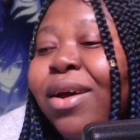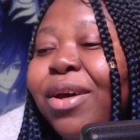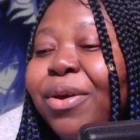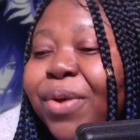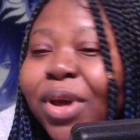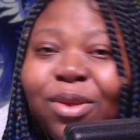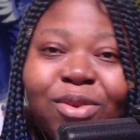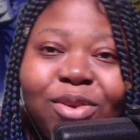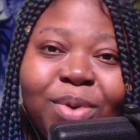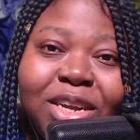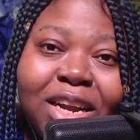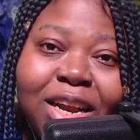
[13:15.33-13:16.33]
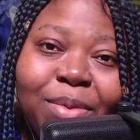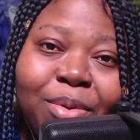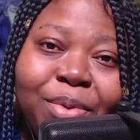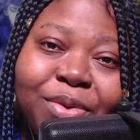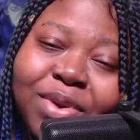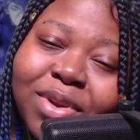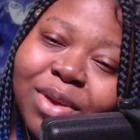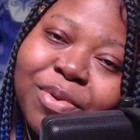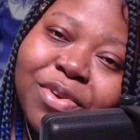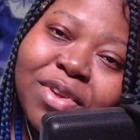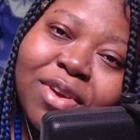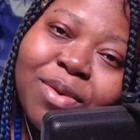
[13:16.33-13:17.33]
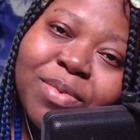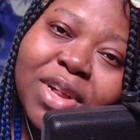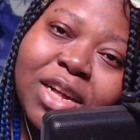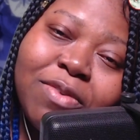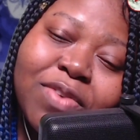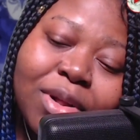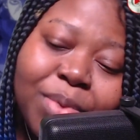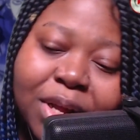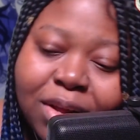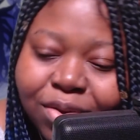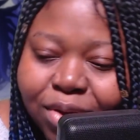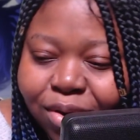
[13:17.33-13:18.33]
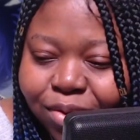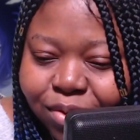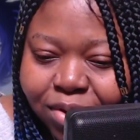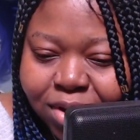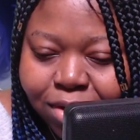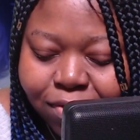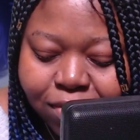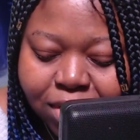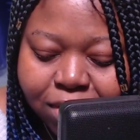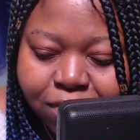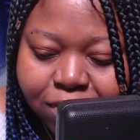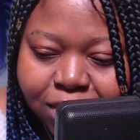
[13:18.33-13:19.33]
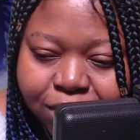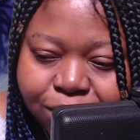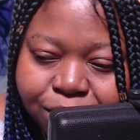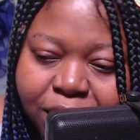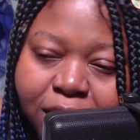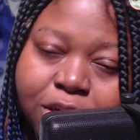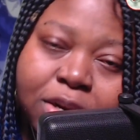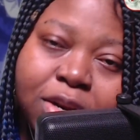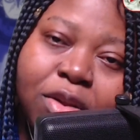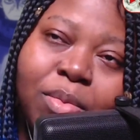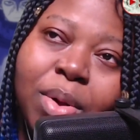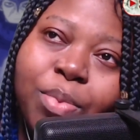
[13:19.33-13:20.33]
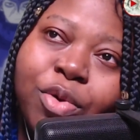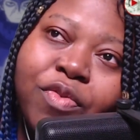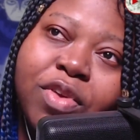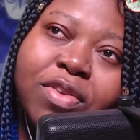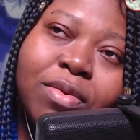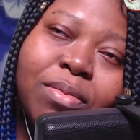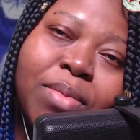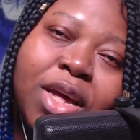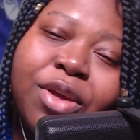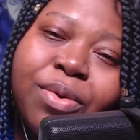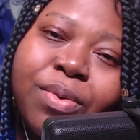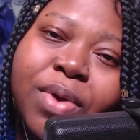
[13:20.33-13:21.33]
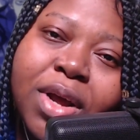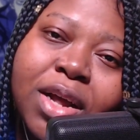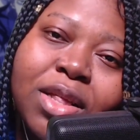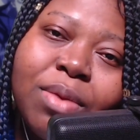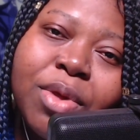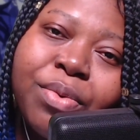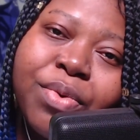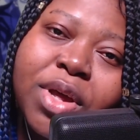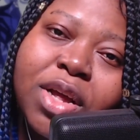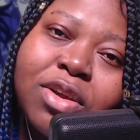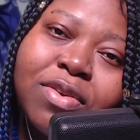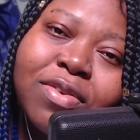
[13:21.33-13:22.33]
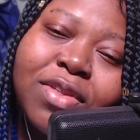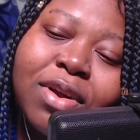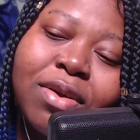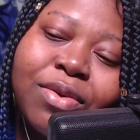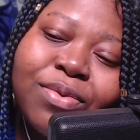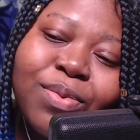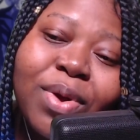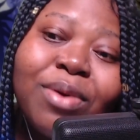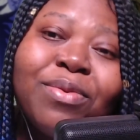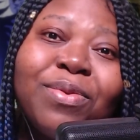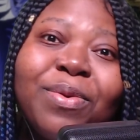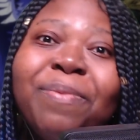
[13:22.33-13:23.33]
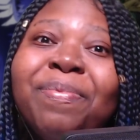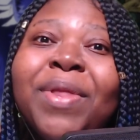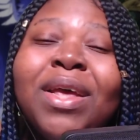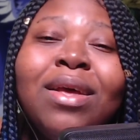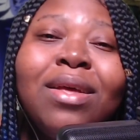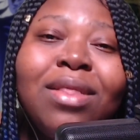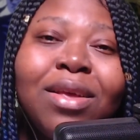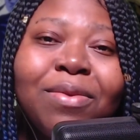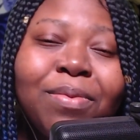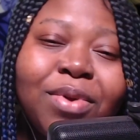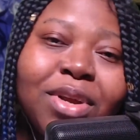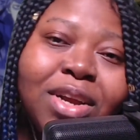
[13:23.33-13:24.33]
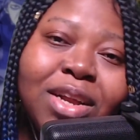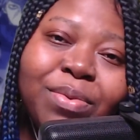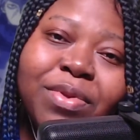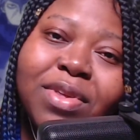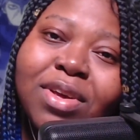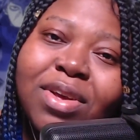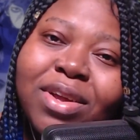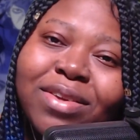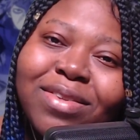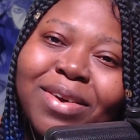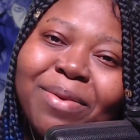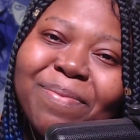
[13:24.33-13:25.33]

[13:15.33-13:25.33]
you can do so by checking out my Patreon at patreon.com/filmy, and you can also see the full length of this reaction and all my previous My Hero Academia reactions there as well. So thanks for watching, and I will see you next time.